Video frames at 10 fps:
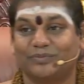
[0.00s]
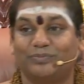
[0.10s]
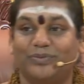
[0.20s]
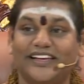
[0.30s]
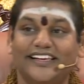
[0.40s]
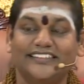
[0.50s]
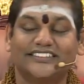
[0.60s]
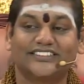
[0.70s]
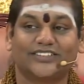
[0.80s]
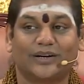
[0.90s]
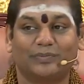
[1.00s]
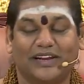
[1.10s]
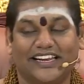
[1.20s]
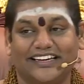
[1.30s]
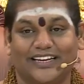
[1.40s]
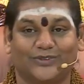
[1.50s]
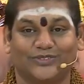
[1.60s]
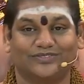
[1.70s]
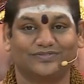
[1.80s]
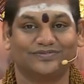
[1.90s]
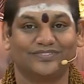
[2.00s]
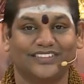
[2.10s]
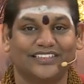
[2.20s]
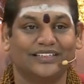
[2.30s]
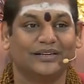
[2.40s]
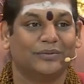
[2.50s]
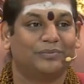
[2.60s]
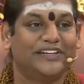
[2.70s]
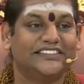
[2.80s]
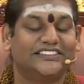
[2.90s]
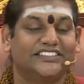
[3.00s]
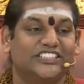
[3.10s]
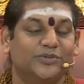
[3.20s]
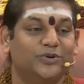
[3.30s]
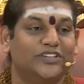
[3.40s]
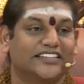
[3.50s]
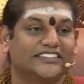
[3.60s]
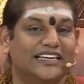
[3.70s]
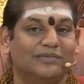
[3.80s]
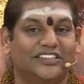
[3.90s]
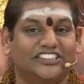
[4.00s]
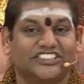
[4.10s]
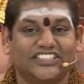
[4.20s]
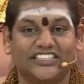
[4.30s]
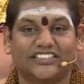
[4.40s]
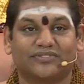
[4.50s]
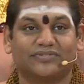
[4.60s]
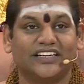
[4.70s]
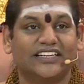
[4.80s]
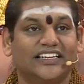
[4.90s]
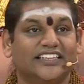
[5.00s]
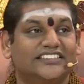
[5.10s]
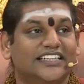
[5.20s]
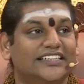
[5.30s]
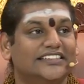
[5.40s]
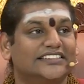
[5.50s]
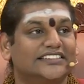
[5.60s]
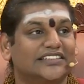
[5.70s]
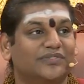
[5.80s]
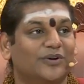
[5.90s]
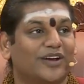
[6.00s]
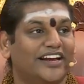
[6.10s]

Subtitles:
Please start penning down. Please distribute the assignment sheet of genesis of your